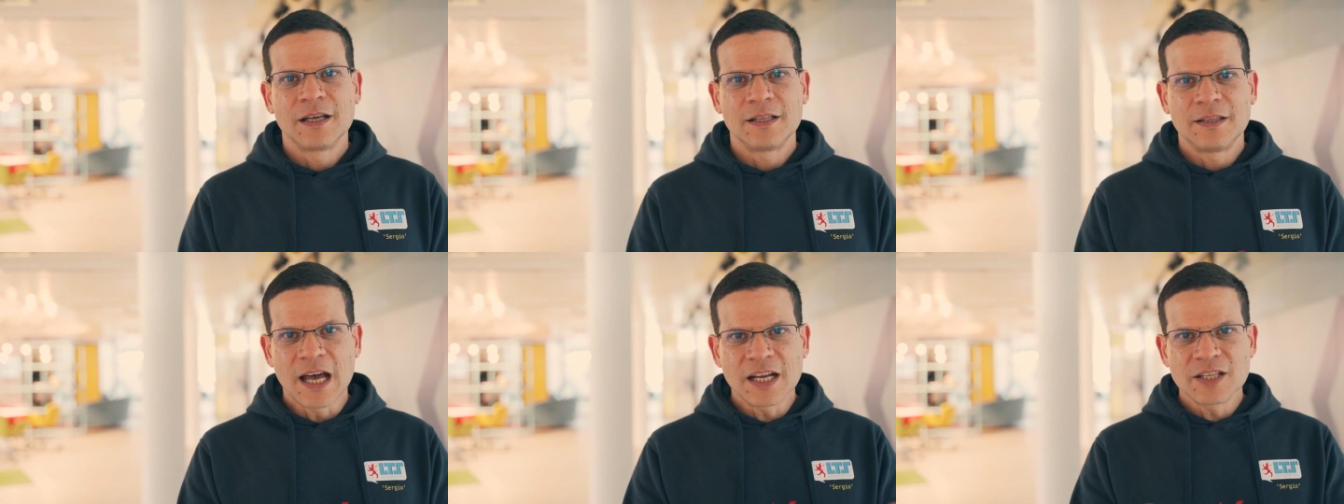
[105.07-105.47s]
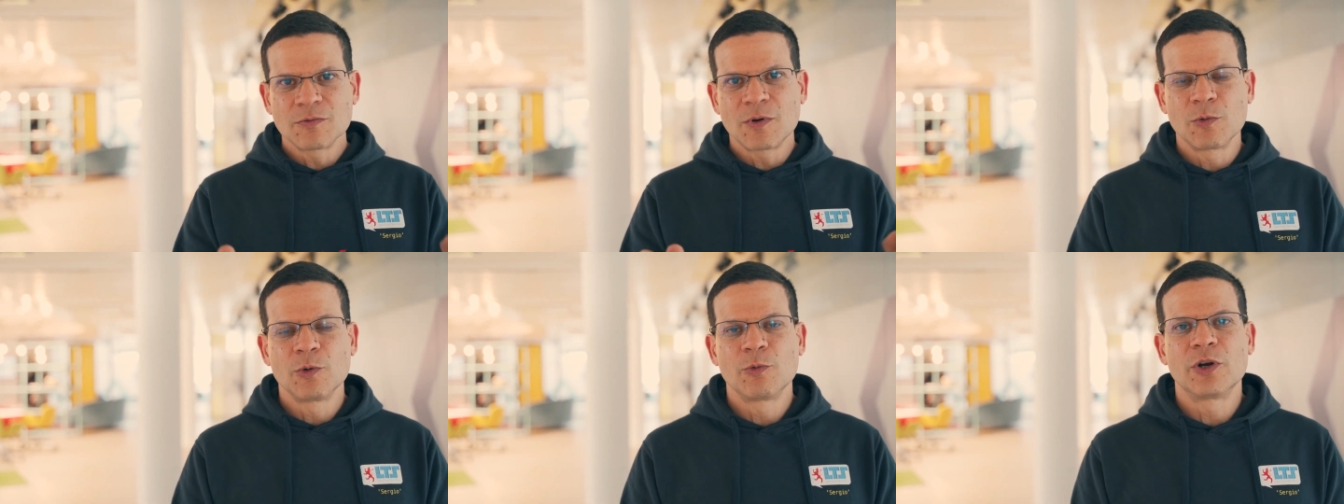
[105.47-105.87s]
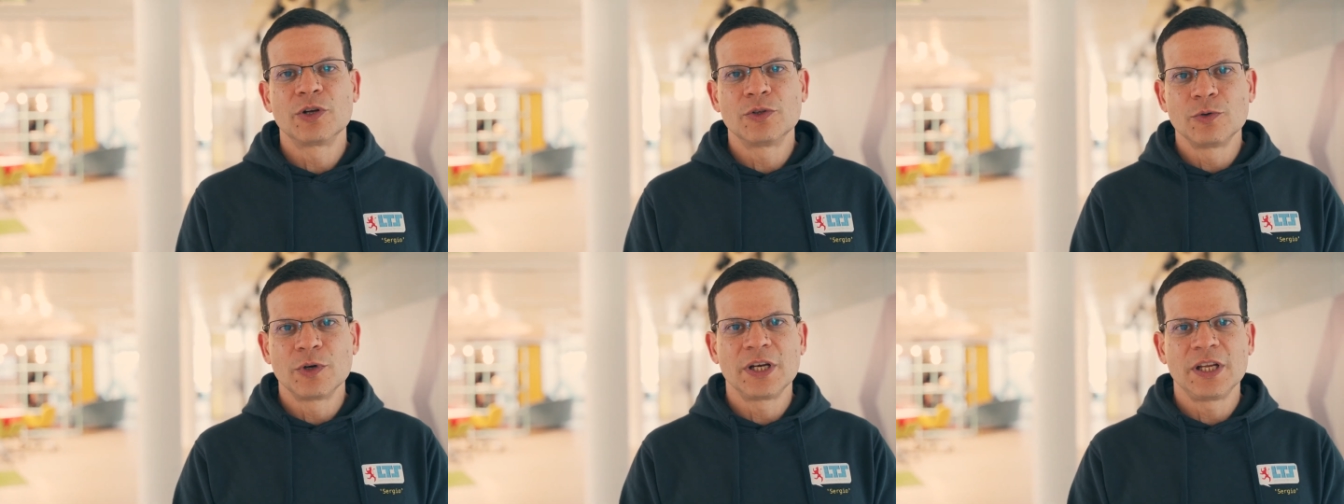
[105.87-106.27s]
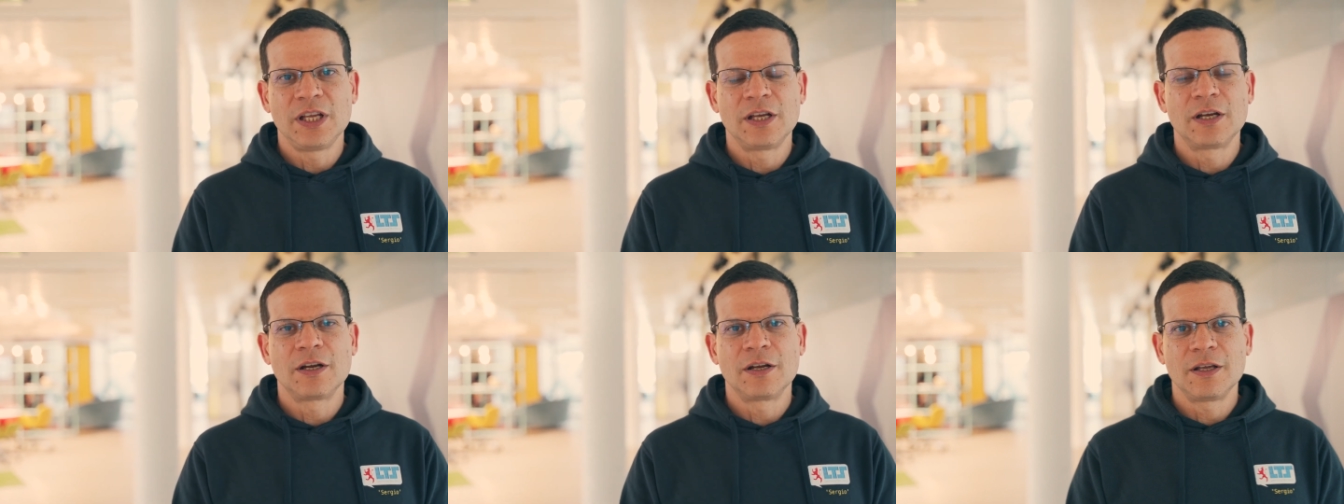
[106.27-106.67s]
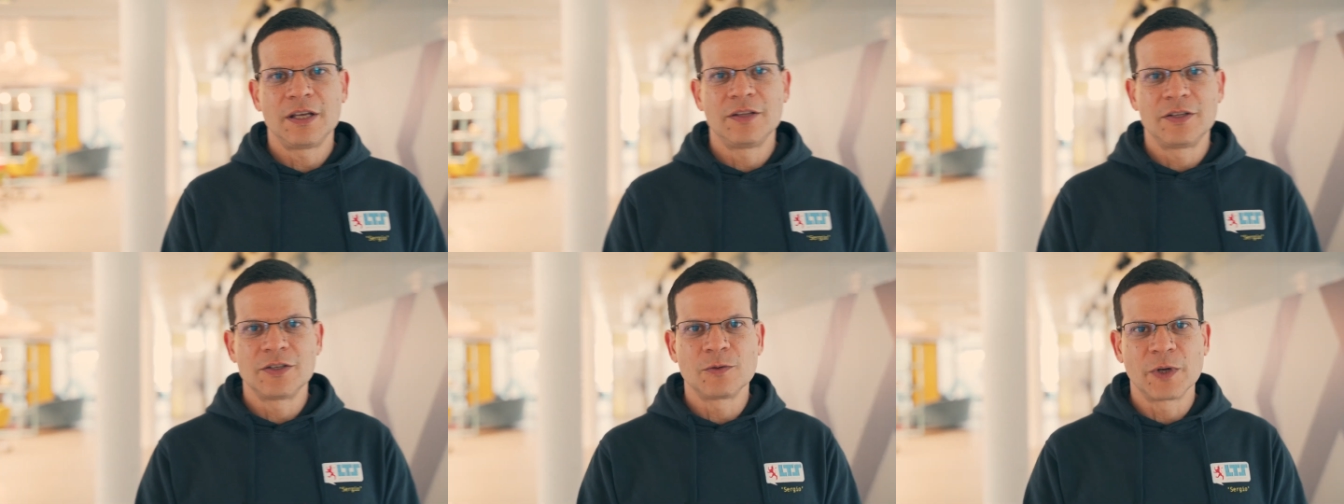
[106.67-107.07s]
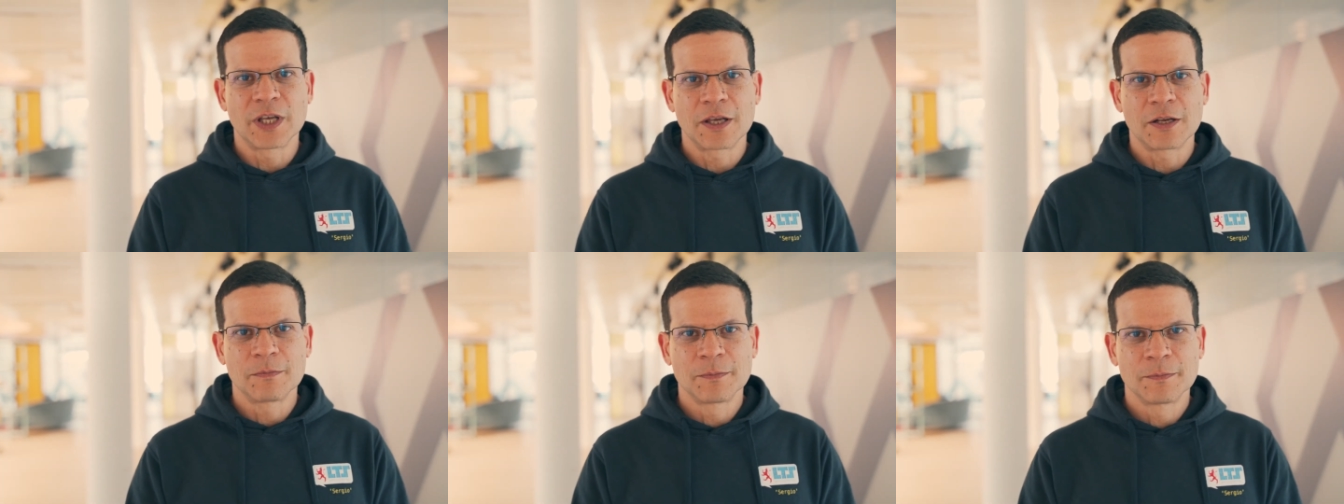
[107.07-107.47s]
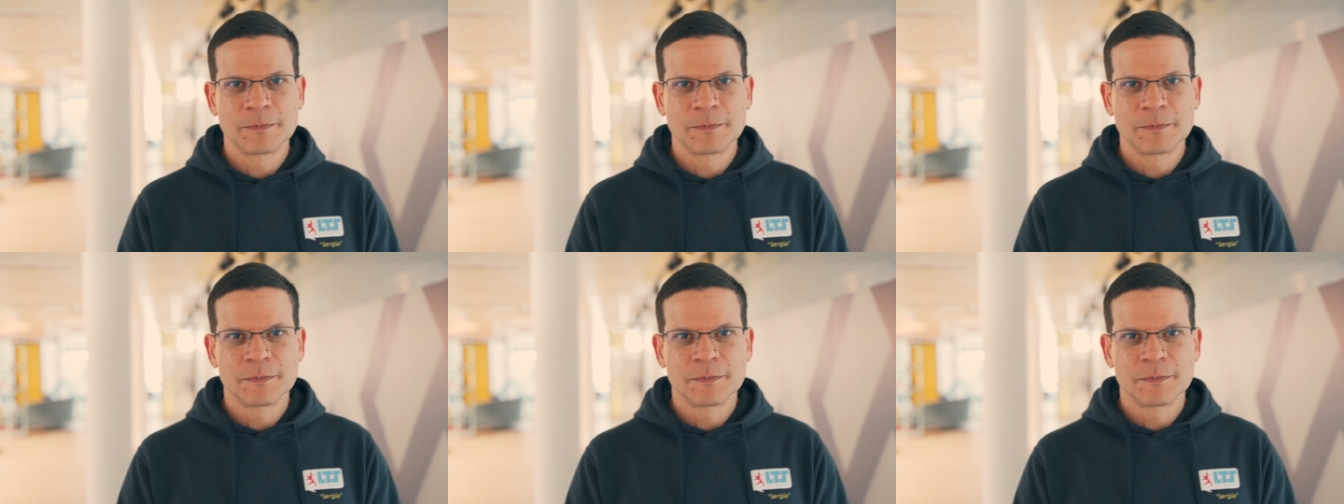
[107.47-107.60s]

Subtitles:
And that is what we were doing here in this week.